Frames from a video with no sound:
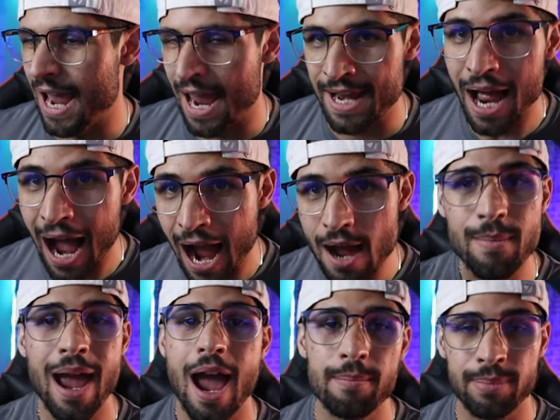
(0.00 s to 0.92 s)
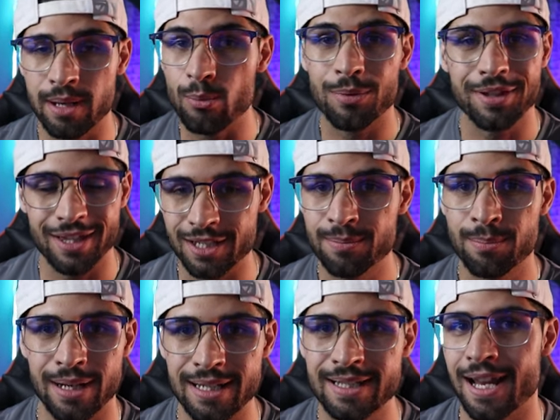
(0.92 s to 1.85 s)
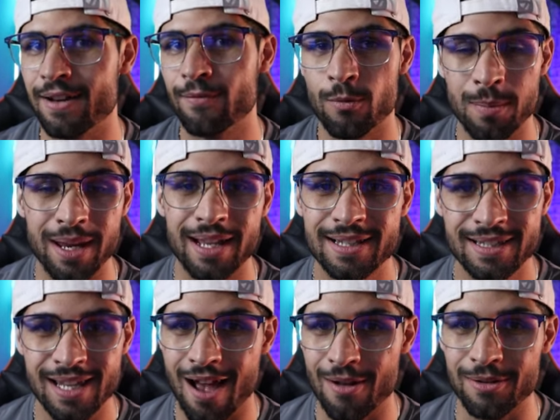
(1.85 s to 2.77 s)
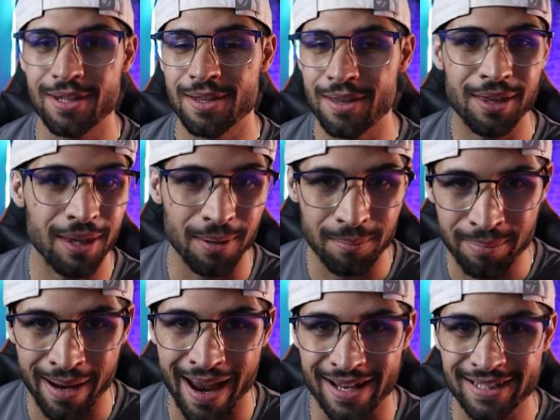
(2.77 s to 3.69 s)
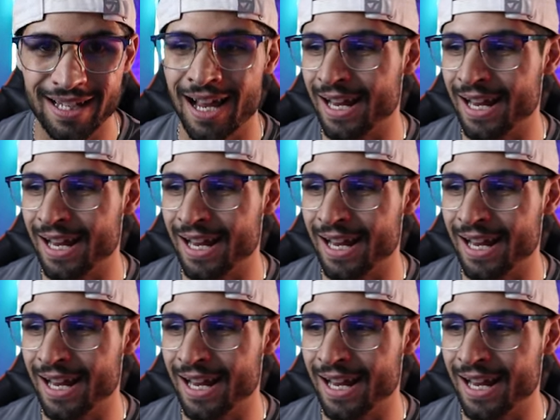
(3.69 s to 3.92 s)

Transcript: and I'm happy with this preset. For me, it sounds the best.